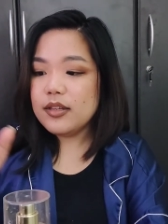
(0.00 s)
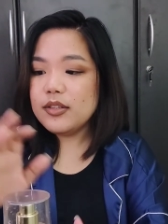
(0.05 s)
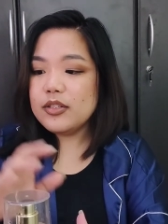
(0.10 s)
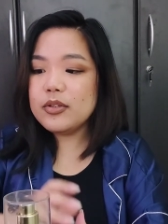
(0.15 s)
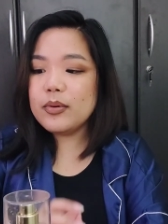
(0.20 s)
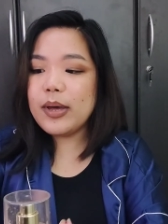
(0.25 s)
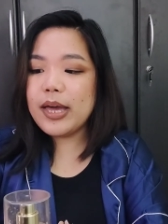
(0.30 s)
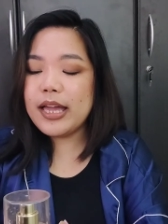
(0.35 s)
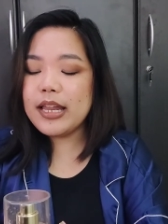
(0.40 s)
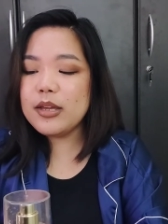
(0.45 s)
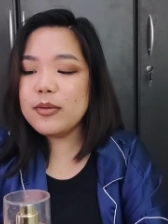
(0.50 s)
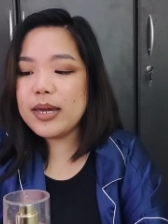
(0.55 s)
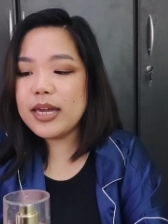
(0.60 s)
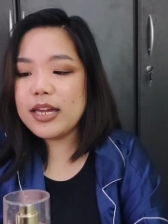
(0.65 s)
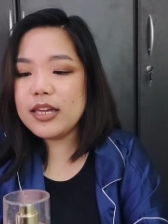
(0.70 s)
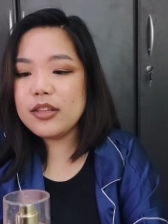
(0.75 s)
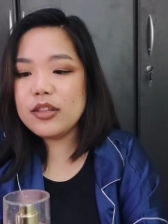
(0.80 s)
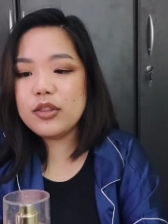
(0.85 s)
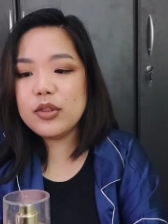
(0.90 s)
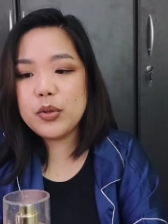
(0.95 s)
So
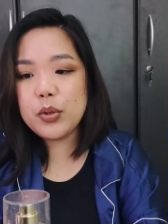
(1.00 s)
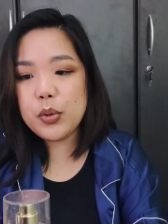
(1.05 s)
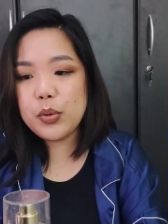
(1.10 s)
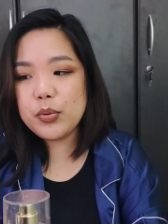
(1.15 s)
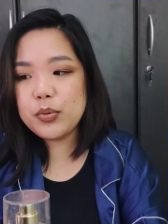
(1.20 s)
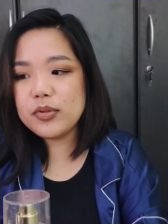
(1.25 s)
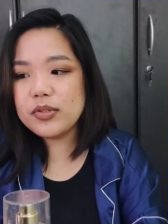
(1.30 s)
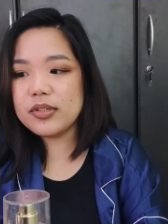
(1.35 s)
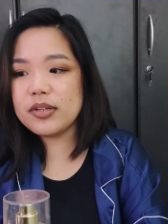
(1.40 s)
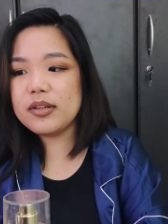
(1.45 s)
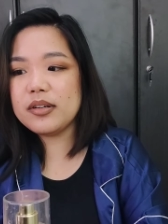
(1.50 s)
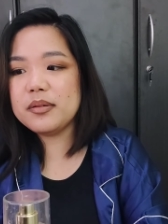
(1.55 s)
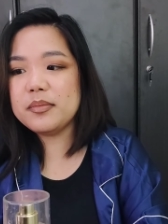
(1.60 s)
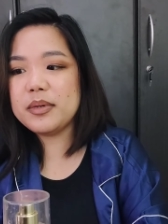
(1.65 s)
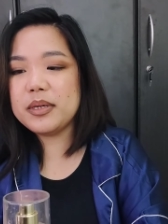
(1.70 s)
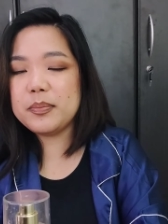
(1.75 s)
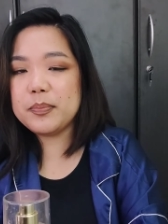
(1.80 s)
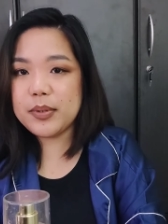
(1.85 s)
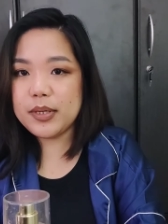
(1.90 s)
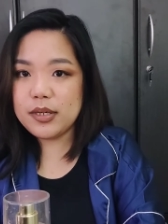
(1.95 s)
anyway, those are
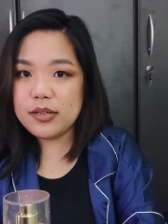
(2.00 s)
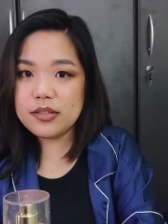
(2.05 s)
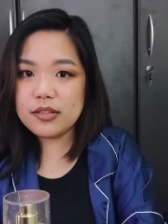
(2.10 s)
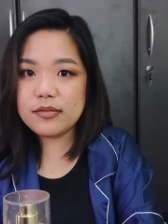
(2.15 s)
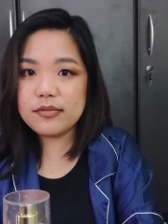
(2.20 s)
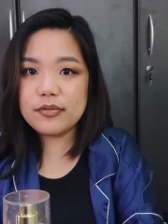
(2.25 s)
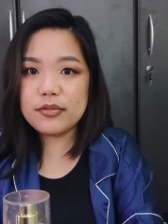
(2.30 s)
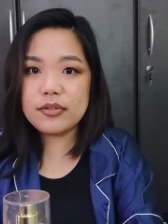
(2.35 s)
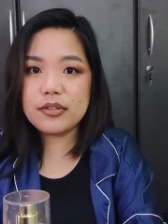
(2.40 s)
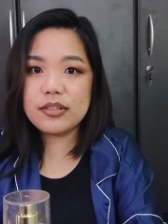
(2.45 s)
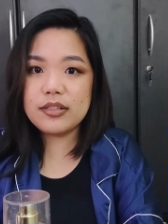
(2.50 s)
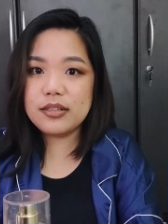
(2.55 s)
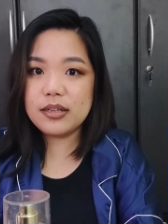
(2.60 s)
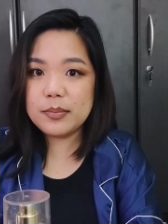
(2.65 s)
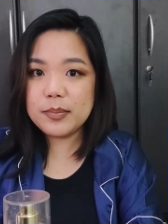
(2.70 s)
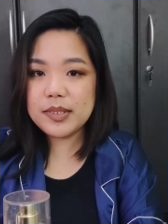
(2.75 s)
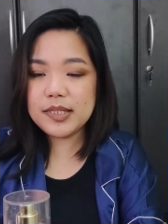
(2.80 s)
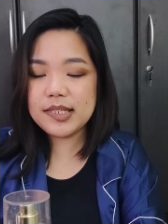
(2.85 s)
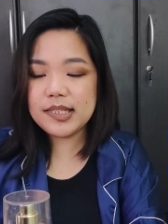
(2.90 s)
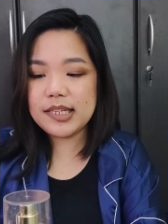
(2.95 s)
my picks for the
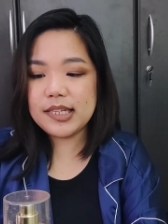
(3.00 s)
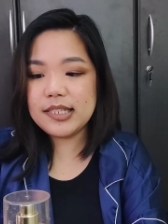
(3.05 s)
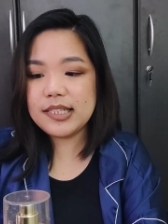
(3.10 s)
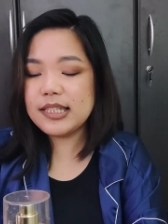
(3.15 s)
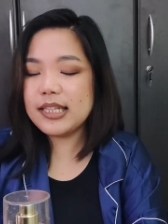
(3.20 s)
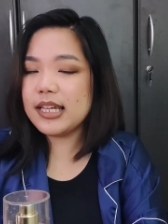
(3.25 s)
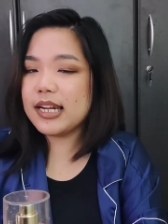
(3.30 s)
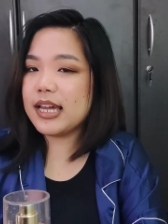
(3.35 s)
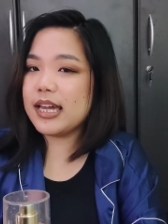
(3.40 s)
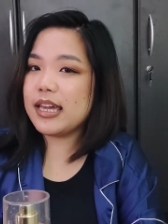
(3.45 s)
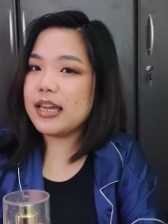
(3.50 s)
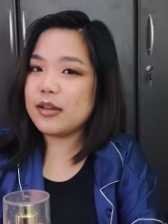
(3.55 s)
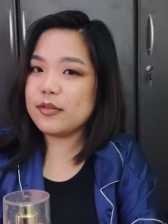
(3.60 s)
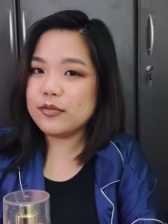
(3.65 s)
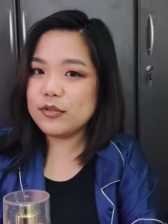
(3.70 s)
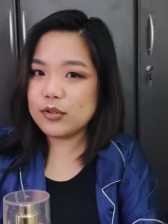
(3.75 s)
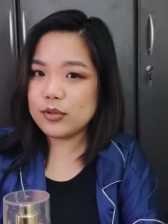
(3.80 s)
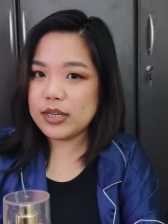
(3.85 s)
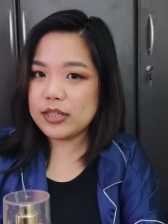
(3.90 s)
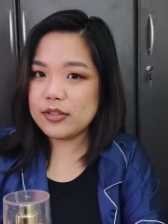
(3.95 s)
yummy scents that I
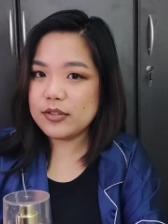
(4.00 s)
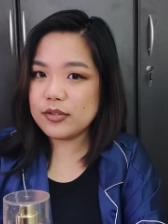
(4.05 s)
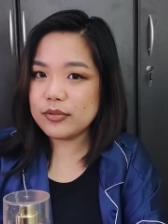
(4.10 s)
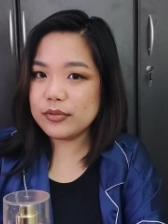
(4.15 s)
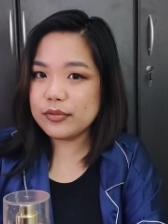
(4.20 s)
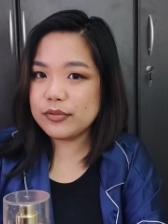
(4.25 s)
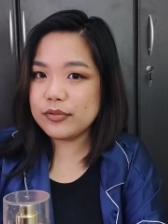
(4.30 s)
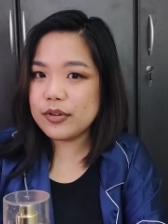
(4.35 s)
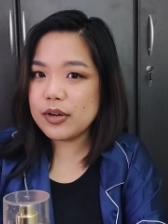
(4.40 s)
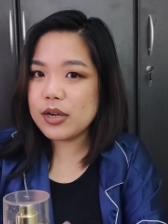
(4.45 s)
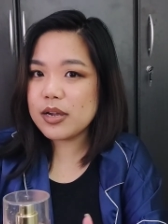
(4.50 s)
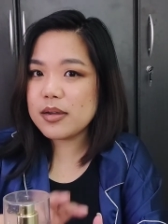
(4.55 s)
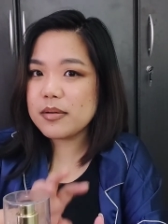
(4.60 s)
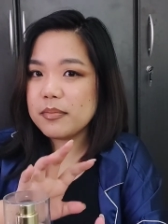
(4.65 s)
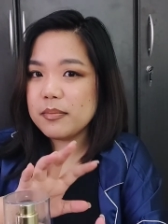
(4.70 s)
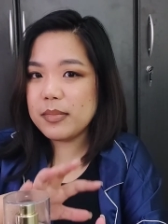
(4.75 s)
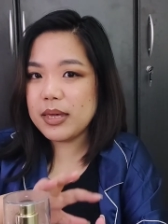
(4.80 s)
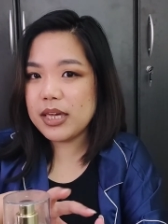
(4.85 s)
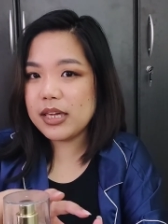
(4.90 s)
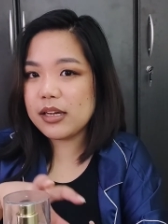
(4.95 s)
have tried so far.
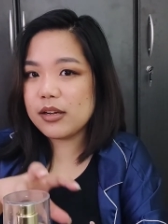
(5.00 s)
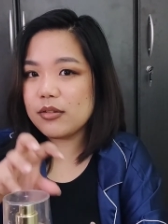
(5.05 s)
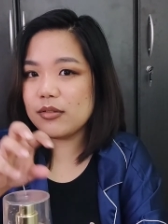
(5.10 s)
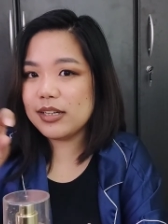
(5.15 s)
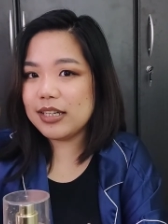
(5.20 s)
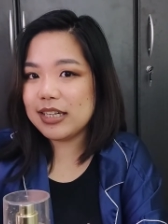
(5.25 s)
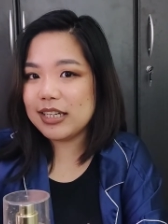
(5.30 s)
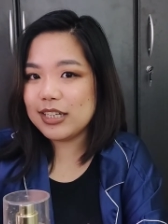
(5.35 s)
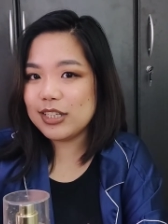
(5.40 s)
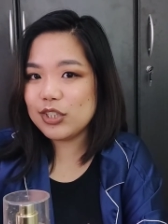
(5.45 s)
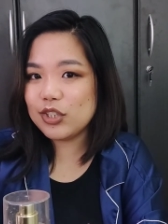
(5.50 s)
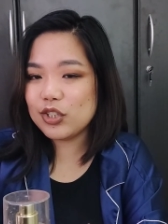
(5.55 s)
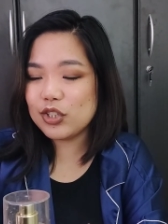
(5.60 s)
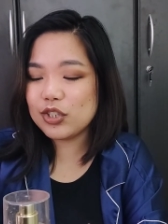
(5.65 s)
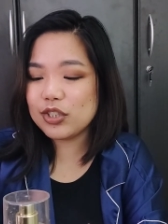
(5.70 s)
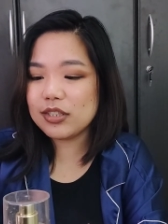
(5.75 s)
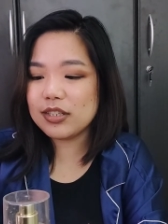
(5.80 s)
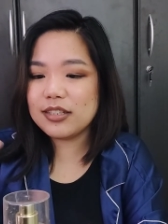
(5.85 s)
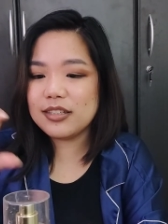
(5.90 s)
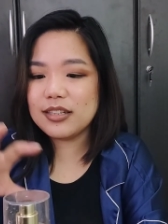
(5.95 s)

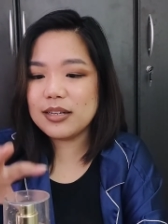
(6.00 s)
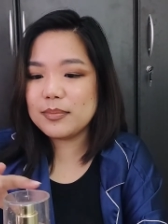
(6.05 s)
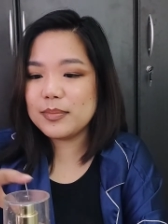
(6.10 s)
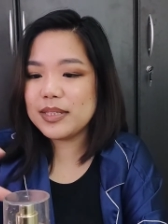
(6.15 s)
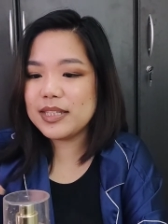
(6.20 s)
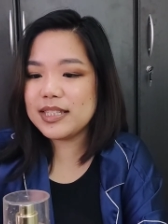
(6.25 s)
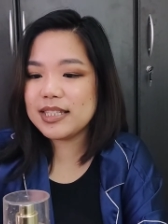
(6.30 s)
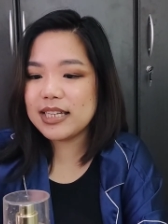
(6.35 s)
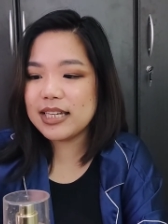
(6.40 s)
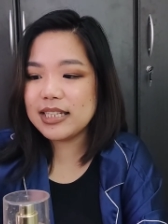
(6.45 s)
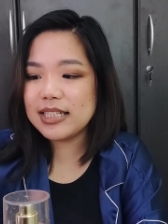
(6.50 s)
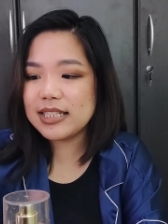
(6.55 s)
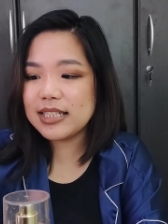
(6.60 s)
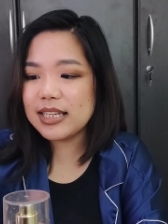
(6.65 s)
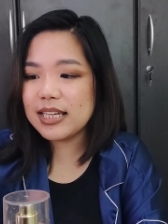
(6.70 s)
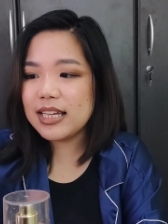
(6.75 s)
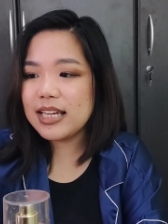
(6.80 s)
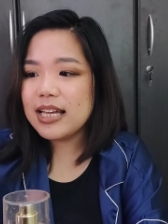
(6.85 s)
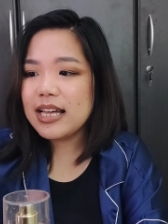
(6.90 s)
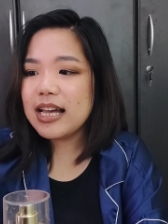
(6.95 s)
Bakery-ish na yummy scents.